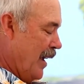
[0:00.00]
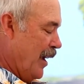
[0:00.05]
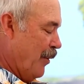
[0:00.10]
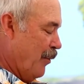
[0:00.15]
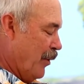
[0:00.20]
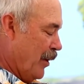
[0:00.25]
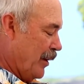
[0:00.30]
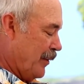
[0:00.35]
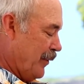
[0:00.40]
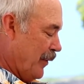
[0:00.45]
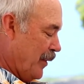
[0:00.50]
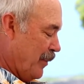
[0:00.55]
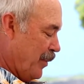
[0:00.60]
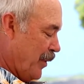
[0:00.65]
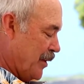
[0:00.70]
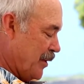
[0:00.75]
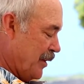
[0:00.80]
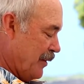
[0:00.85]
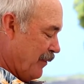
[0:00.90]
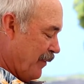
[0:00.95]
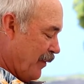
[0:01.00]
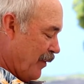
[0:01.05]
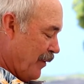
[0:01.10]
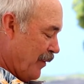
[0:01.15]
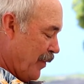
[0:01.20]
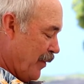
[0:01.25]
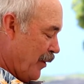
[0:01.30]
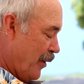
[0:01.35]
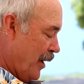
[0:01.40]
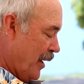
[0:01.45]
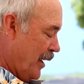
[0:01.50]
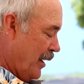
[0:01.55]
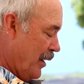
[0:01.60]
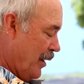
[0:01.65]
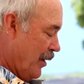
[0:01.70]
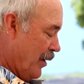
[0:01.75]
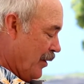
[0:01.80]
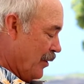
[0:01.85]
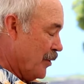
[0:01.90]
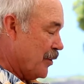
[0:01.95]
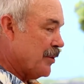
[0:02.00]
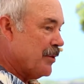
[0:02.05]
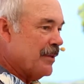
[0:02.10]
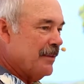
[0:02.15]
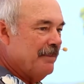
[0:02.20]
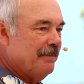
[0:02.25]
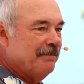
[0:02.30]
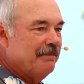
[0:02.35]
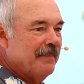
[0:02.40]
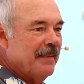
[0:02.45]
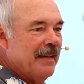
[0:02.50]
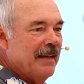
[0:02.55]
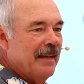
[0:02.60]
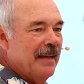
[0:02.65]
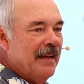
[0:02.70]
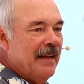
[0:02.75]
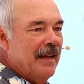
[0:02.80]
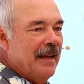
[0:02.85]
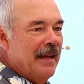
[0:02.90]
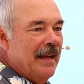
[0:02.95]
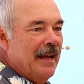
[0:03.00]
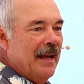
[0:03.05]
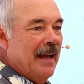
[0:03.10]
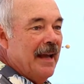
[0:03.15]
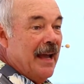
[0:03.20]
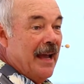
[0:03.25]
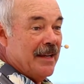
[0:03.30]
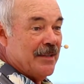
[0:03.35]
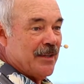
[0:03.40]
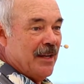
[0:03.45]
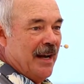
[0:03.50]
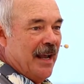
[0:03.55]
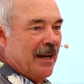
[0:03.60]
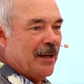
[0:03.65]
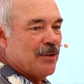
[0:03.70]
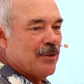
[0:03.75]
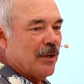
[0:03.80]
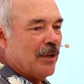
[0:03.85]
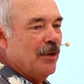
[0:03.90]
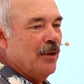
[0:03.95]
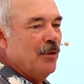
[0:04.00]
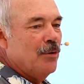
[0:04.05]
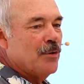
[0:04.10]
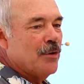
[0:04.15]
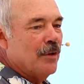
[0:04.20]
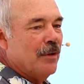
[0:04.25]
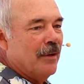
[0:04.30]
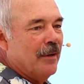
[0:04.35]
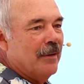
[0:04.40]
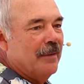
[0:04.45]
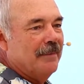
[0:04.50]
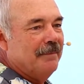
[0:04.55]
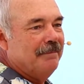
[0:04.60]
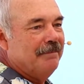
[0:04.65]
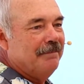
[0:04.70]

He worked for the prison for 30 years as an executioner.